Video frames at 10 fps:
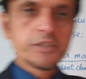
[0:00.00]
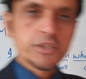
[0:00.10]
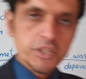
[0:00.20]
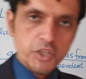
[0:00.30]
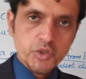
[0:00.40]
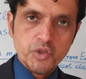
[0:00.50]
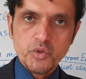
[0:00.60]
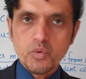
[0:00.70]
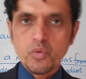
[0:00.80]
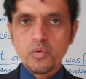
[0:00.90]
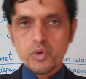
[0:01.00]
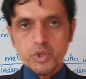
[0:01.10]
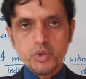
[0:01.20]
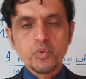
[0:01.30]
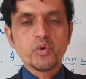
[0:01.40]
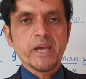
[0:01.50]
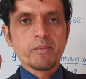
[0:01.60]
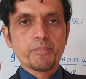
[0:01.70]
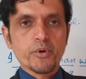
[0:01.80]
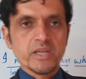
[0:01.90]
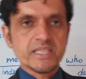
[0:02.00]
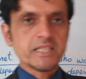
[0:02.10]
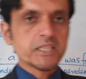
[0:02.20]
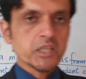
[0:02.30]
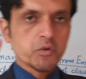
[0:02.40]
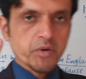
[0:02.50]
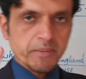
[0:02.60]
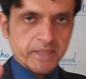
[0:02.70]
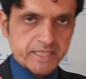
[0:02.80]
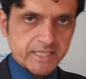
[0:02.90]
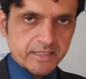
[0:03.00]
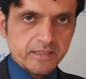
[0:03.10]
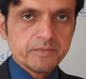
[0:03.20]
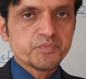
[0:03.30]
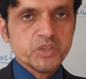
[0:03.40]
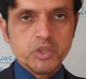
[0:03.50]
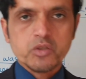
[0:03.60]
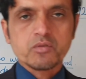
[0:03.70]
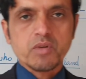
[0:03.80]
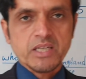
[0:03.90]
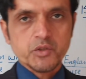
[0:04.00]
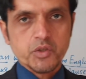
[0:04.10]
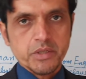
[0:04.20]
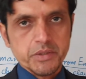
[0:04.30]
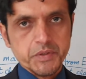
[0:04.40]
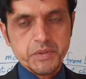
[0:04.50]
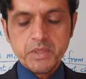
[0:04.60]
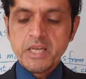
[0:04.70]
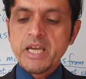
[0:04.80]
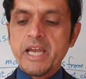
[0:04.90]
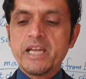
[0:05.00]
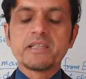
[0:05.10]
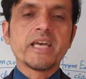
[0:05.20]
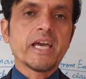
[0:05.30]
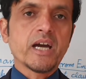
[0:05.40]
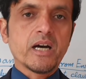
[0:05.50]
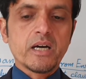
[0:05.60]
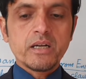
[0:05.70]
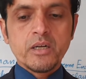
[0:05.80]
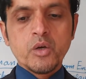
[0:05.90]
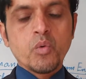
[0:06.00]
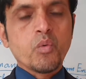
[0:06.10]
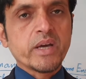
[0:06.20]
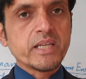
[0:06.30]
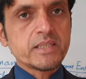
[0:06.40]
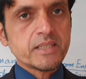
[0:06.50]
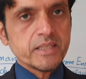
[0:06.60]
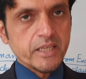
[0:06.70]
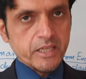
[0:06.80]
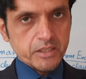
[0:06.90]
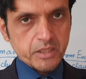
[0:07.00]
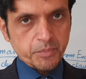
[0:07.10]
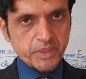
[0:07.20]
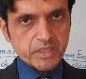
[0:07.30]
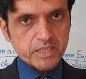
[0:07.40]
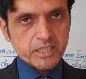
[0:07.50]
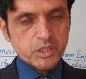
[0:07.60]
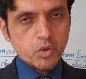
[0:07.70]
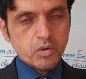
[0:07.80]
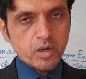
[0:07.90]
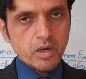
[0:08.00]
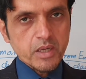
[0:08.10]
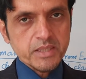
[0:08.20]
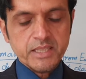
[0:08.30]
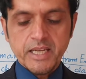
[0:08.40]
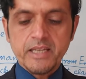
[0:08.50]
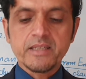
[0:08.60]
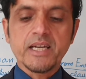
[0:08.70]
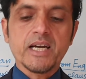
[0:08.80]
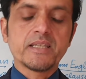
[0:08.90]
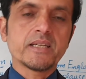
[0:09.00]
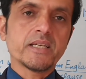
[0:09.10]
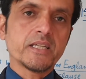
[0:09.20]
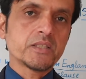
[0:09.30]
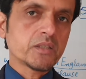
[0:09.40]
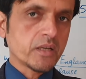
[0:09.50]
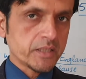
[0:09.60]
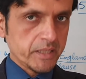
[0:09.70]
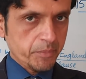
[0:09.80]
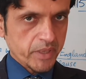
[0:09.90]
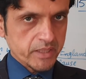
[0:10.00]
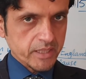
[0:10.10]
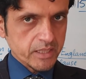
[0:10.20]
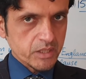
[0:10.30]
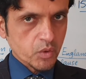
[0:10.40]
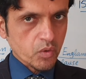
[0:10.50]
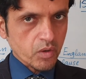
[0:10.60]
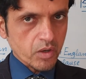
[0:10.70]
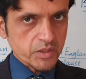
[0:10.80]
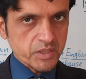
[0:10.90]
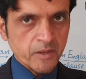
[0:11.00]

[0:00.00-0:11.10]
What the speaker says: teach you two important grammatical structures, and they are, one is independent clause and the other is dependent clause.